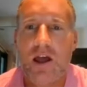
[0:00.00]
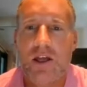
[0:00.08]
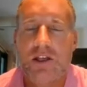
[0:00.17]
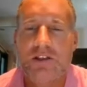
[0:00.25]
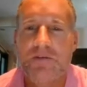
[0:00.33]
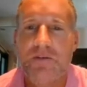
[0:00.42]

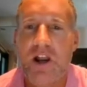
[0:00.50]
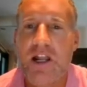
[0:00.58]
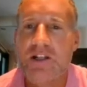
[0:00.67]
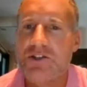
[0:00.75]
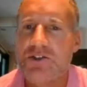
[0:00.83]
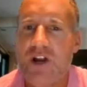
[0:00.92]
His
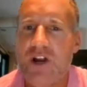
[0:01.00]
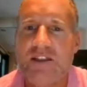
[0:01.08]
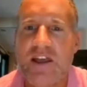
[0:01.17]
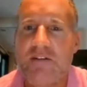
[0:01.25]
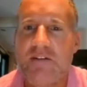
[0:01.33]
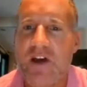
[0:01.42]
friends tried
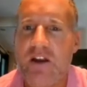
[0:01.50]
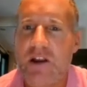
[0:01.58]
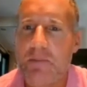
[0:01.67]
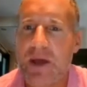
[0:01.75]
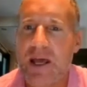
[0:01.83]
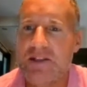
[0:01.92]
their very
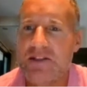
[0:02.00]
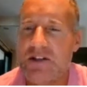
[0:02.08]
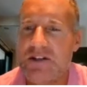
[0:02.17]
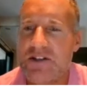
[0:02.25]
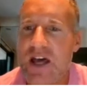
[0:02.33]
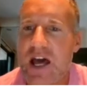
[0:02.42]
best
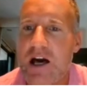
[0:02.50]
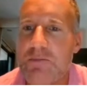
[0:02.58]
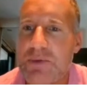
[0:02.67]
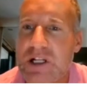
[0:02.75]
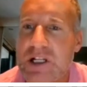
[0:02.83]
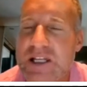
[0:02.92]
to
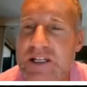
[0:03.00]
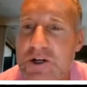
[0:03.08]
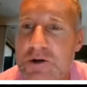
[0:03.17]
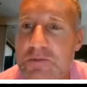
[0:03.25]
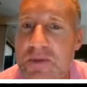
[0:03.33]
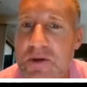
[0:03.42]
help clean
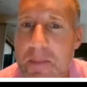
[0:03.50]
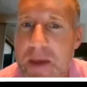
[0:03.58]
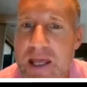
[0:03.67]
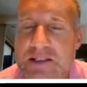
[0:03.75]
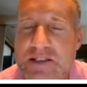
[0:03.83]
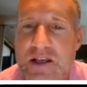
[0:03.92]
up the
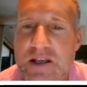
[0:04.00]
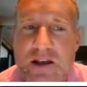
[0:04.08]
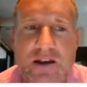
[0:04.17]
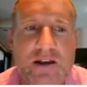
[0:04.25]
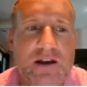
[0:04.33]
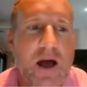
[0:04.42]
mess.
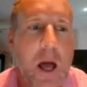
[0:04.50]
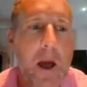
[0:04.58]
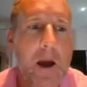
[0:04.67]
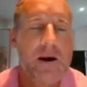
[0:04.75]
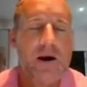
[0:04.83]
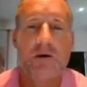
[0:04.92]

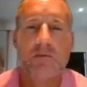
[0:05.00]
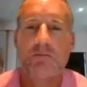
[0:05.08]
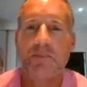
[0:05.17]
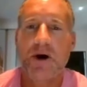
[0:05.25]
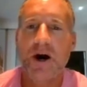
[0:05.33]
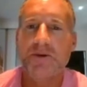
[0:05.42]

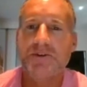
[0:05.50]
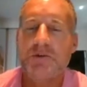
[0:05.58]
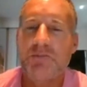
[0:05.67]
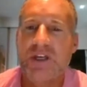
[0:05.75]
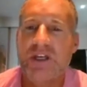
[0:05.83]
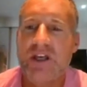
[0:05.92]

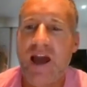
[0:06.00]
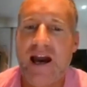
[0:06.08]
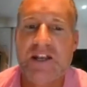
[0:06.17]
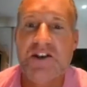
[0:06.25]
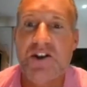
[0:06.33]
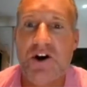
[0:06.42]
Bartleby
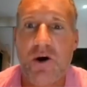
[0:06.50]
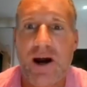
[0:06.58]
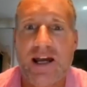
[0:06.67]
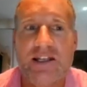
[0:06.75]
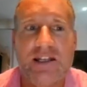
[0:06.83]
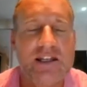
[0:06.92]
had no
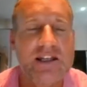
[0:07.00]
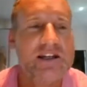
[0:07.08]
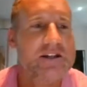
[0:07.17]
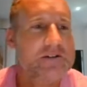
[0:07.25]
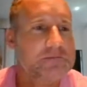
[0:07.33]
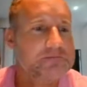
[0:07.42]
idea.